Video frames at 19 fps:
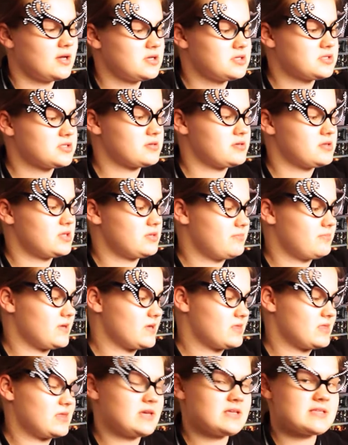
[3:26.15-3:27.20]
So in the big
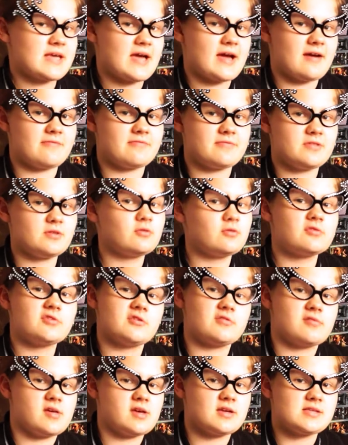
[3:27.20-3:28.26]
things I have all the
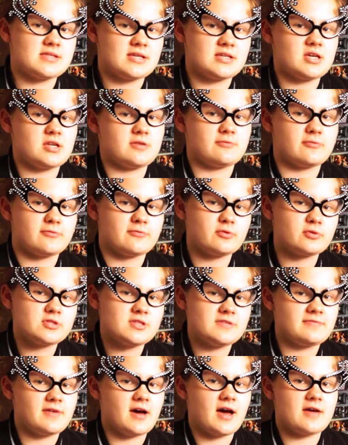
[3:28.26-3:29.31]
things I need for
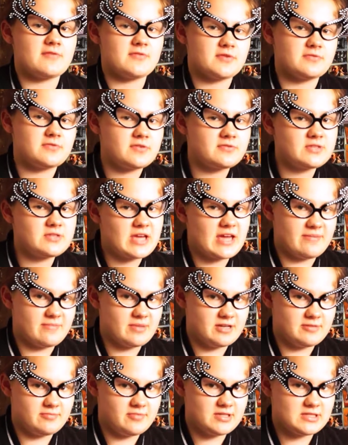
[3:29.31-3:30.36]
45 and
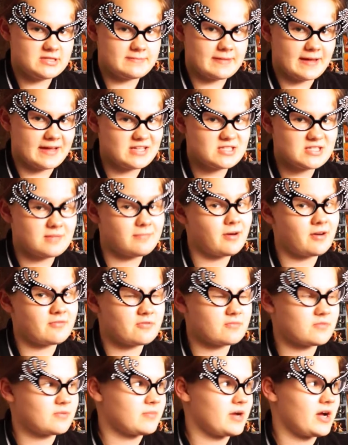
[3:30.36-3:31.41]
58mm badges, apart
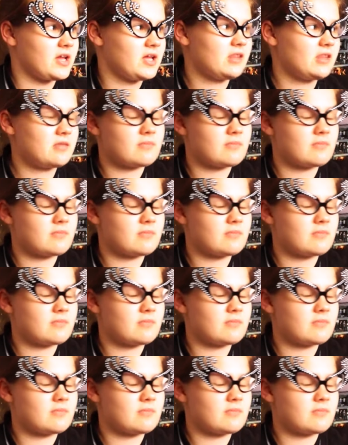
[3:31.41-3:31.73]
from the mylar.